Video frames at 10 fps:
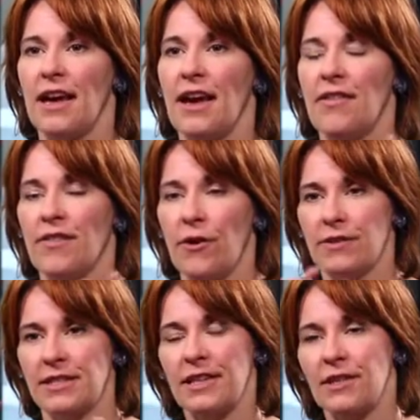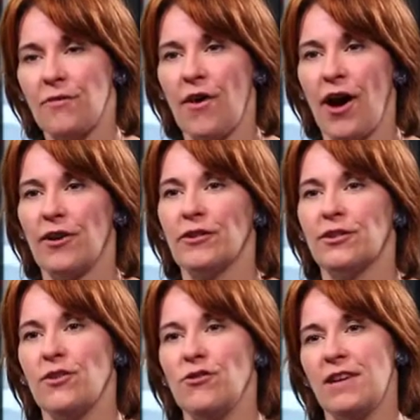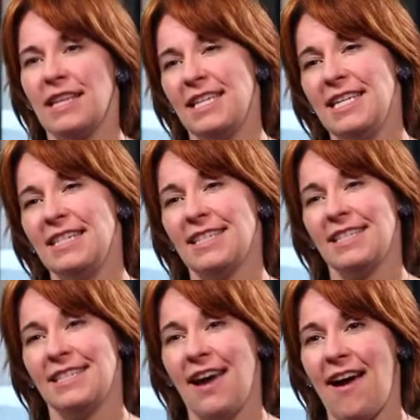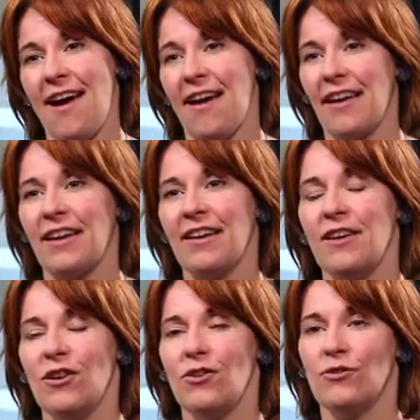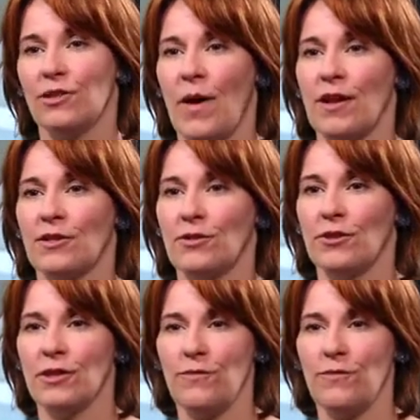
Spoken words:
and those signifiers so that you can easily tag your sponsors.